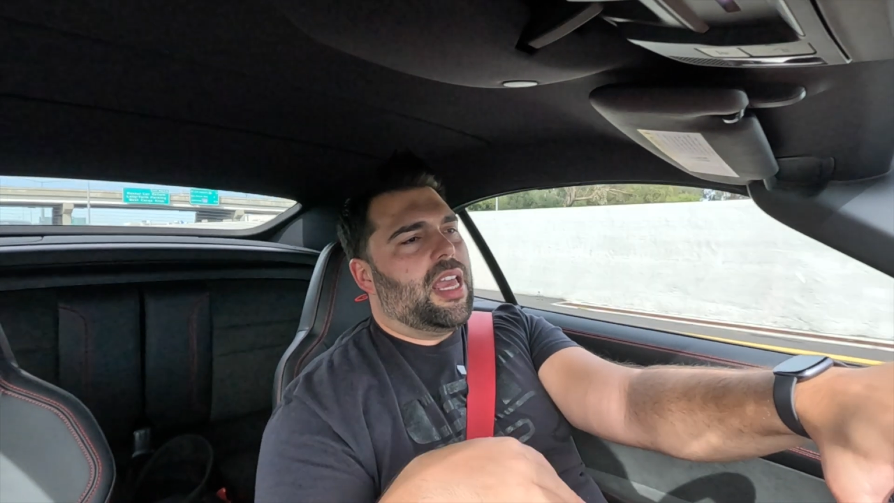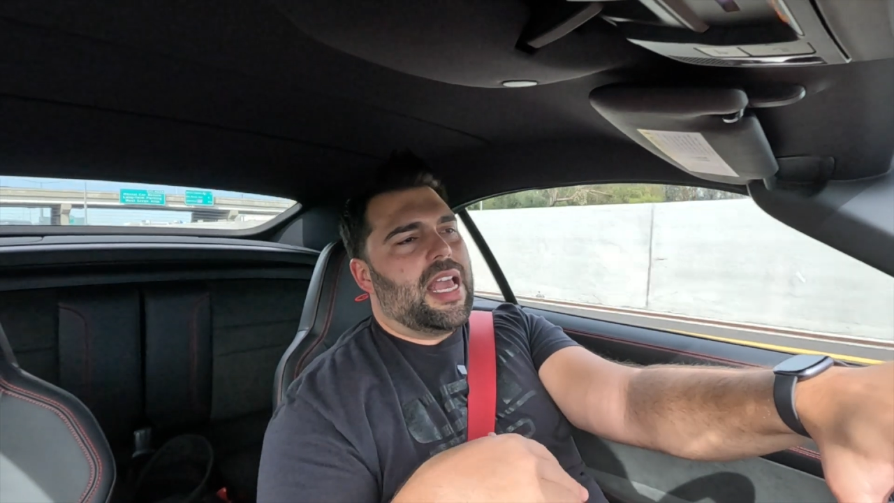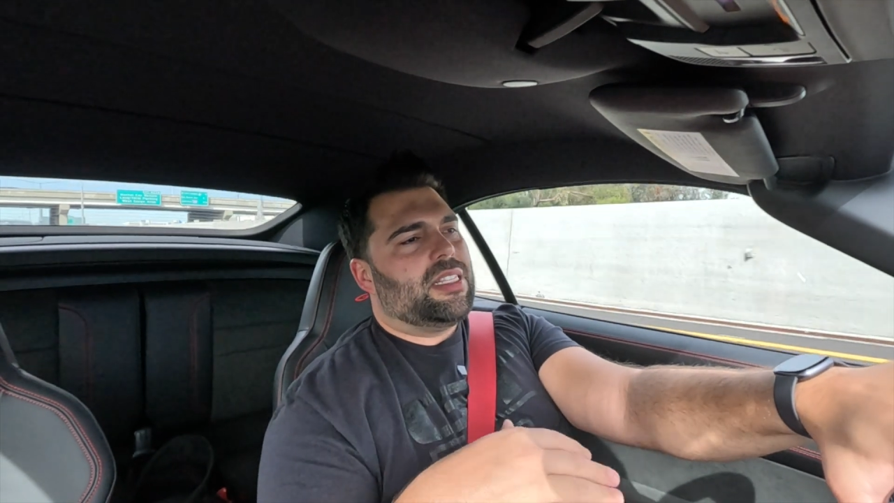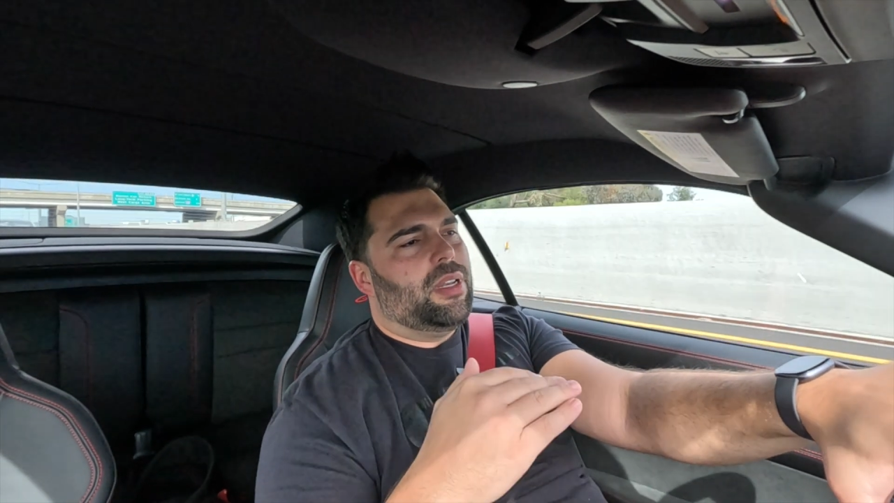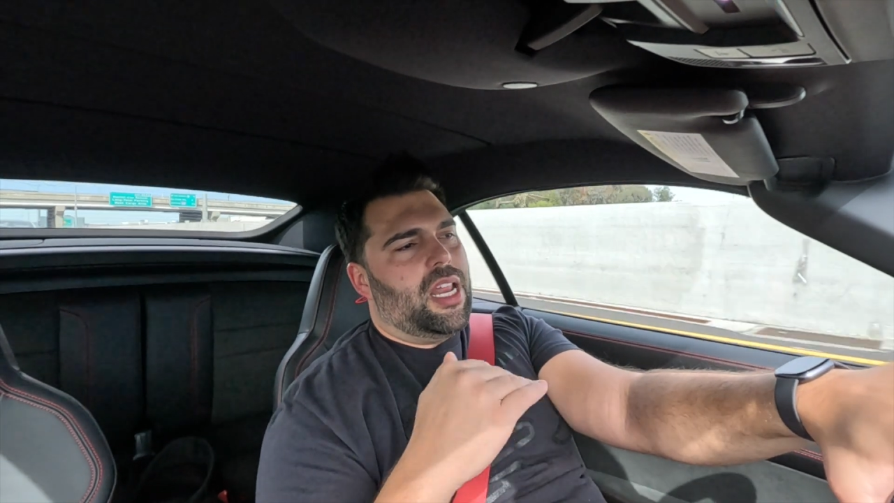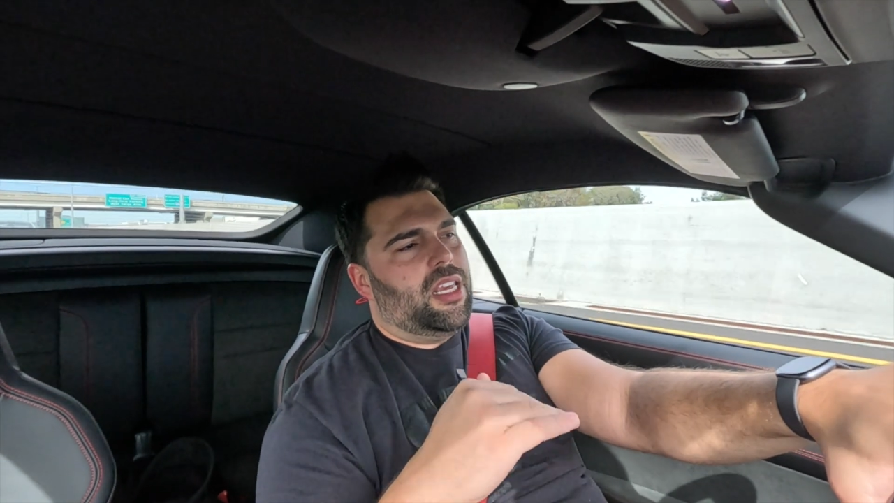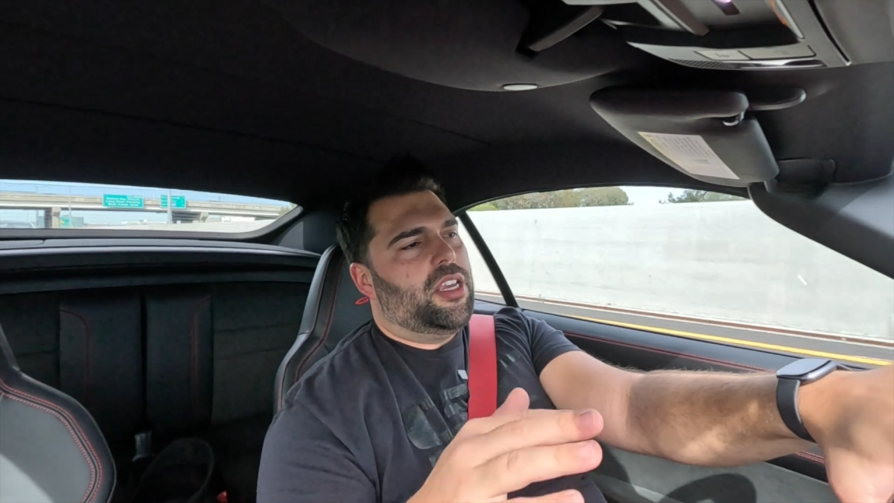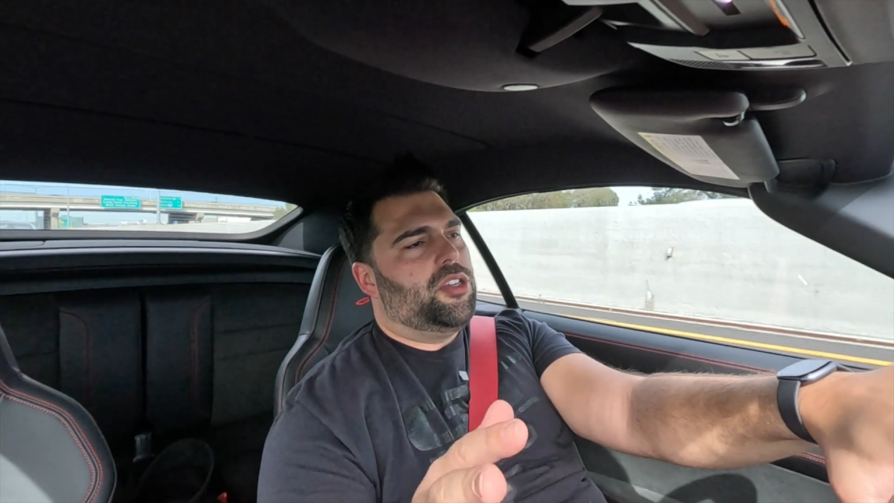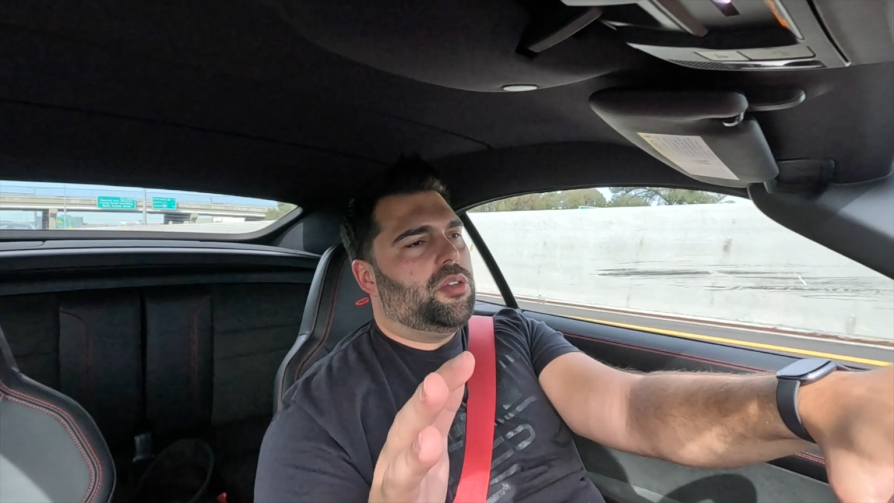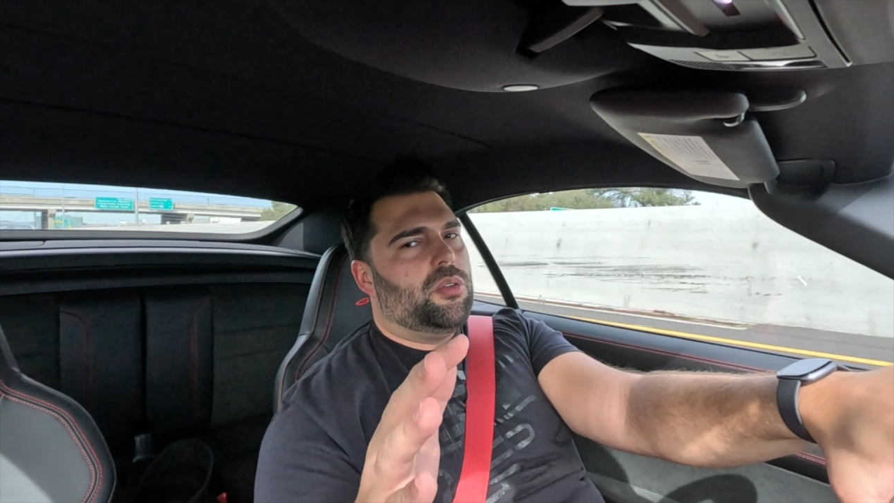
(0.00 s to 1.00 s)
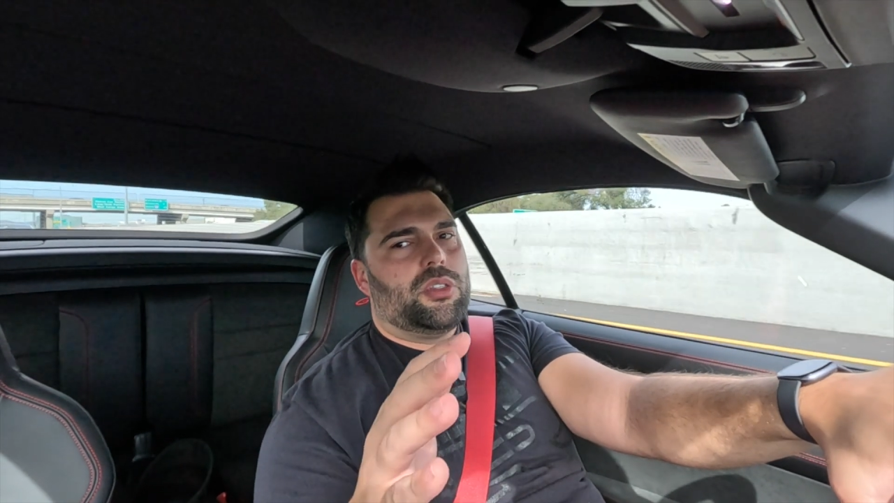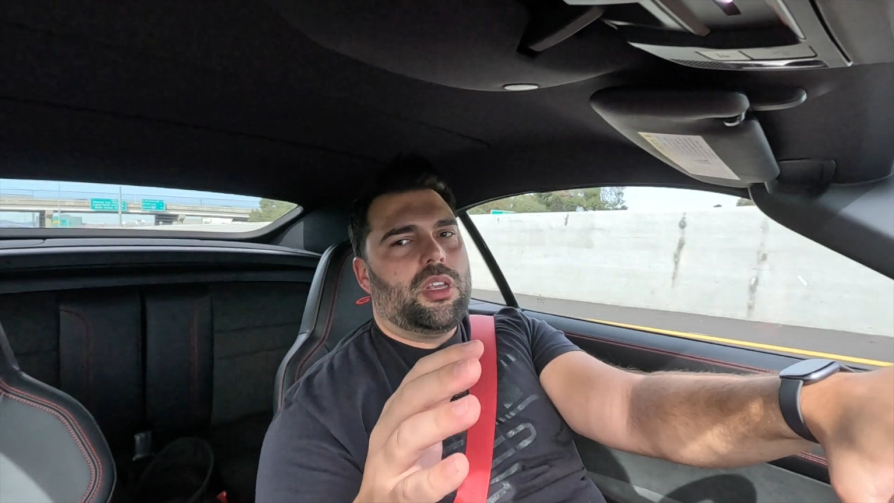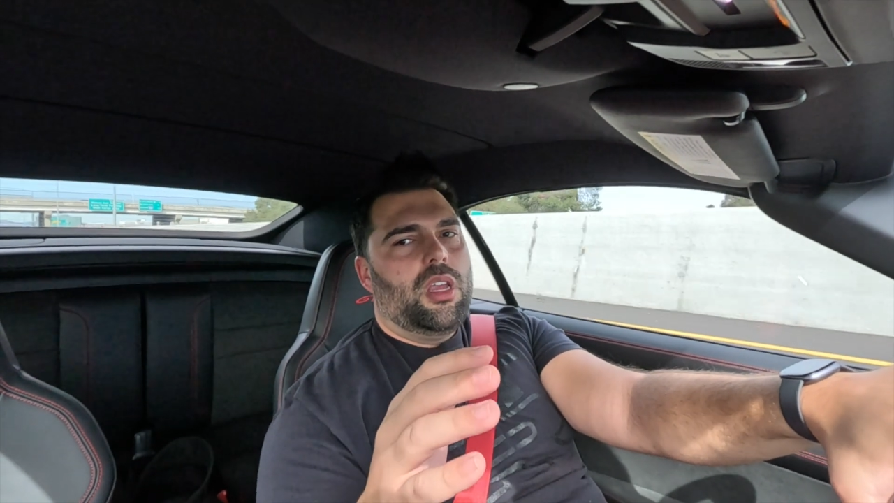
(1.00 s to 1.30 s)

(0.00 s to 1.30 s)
there hasn't been any issues.